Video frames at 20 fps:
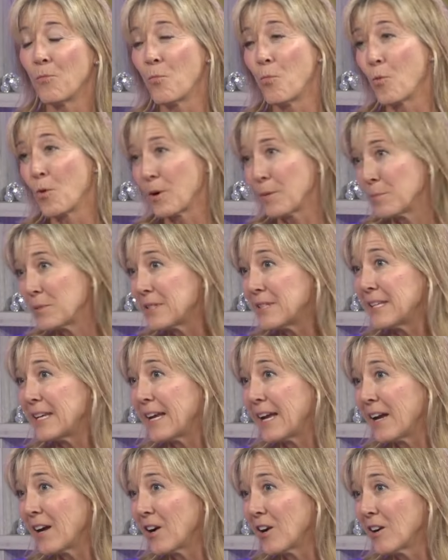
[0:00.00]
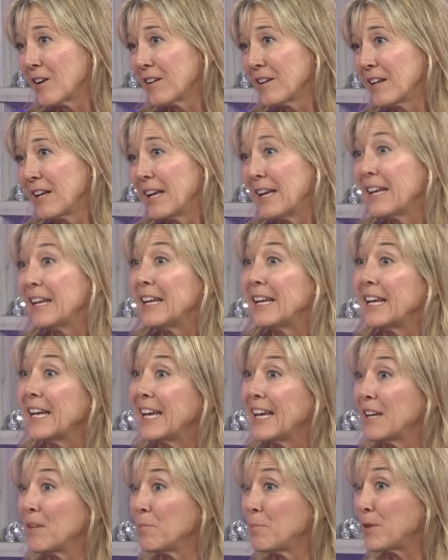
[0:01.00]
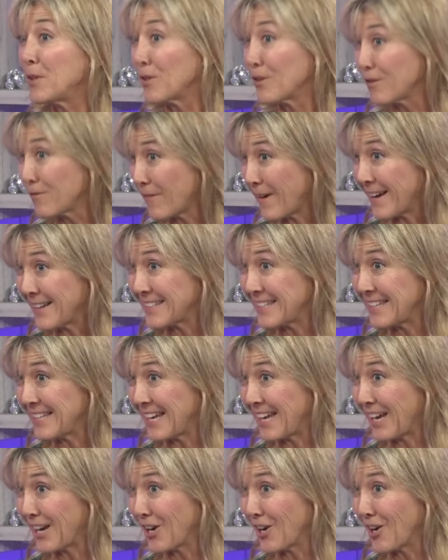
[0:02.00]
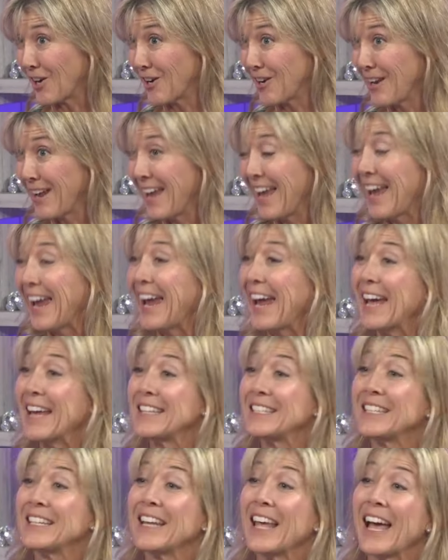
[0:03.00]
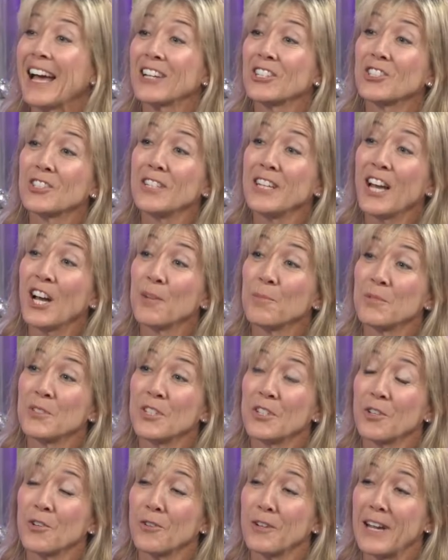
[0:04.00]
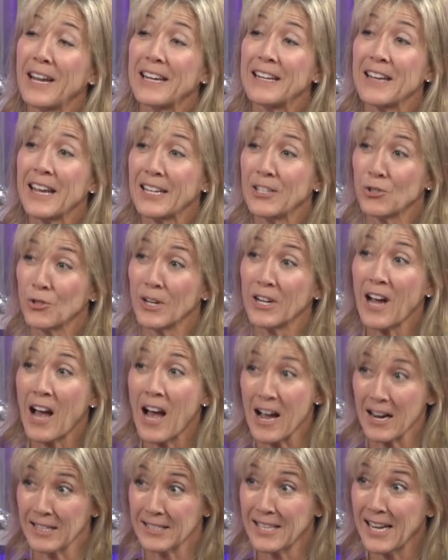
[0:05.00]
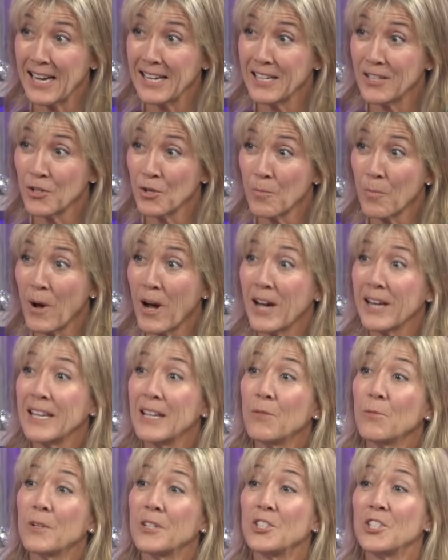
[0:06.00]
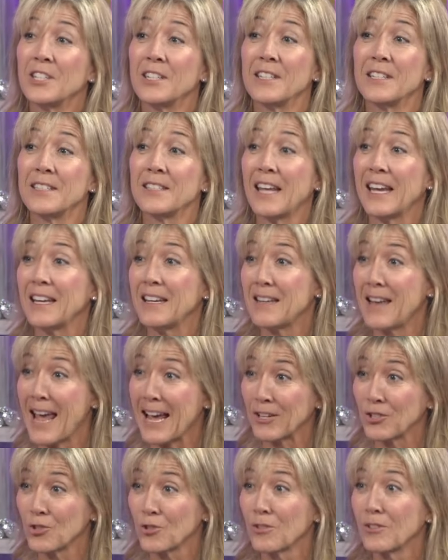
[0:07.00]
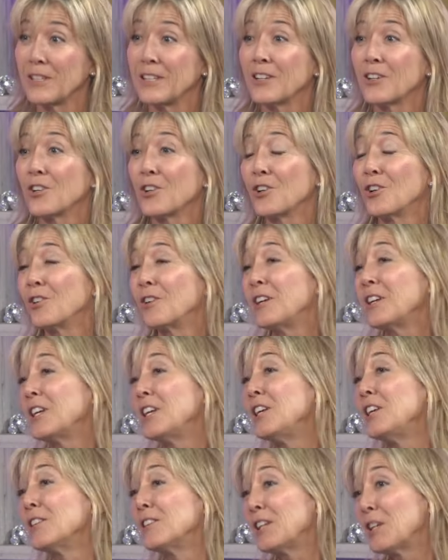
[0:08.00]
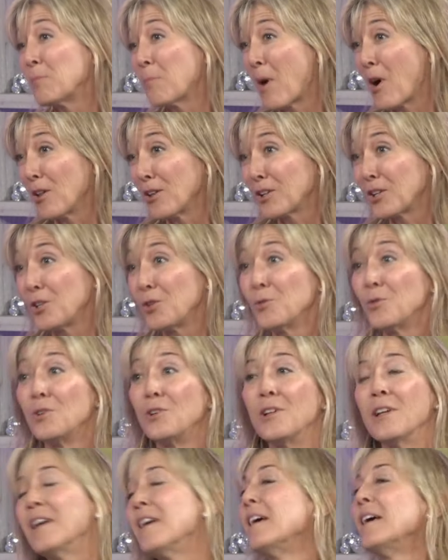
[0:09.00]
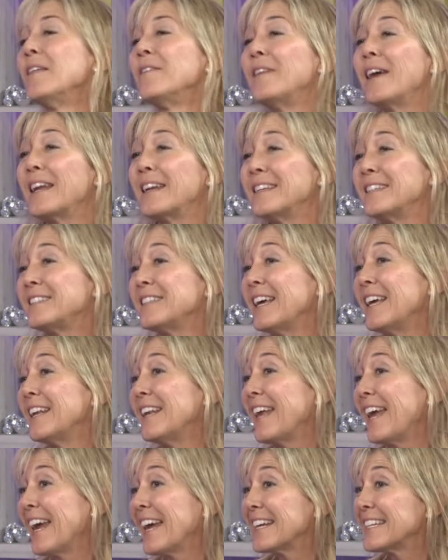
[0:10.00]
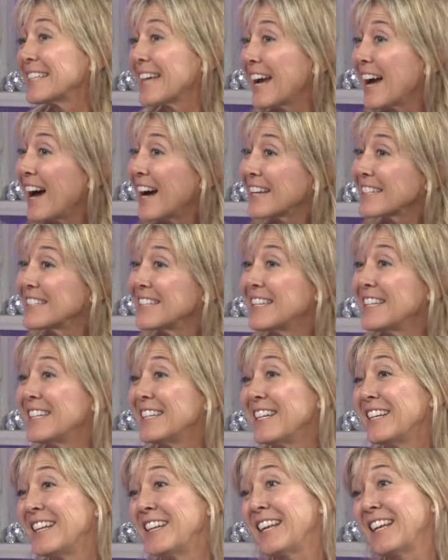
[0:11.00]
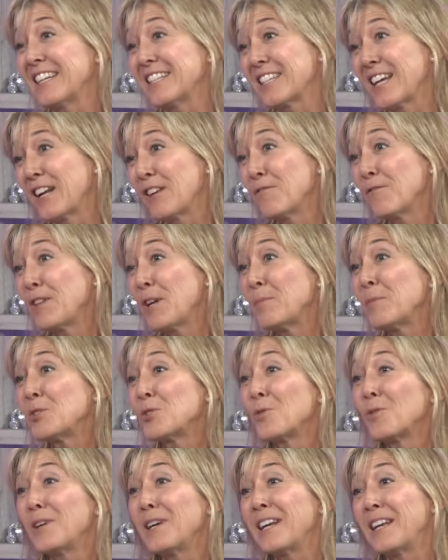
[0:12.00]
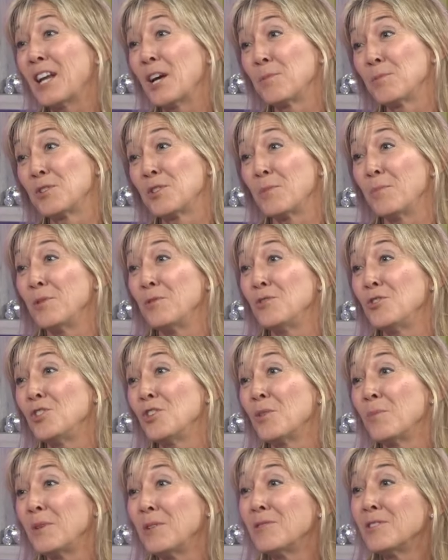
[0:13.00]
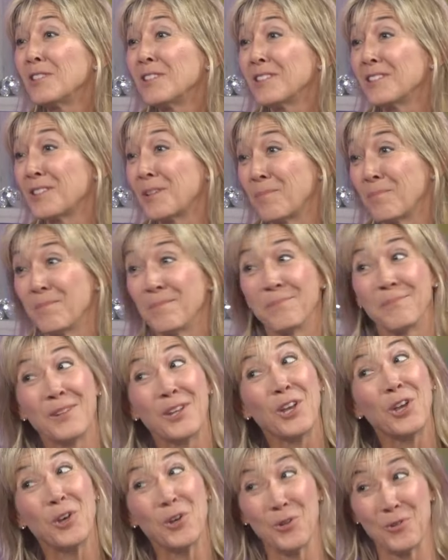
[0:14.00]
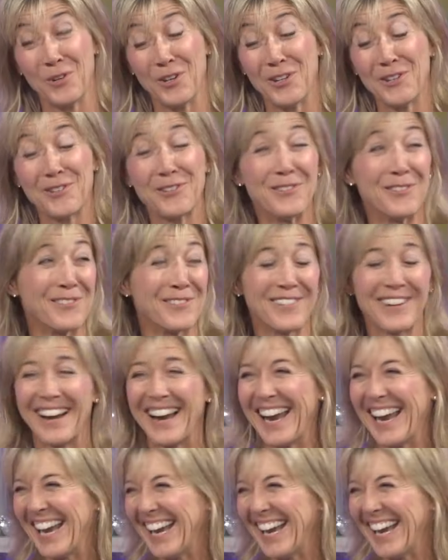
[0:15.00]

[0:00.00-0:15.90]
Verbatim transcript: warms the air, it purifies the air and it actually helps to create nitric oxide in your body, which is a naturally occurring healing molecule that is an antioxidant and an anti inflammatory and helps to boost your immune system. I didn't know Who any knew, of these things. Right?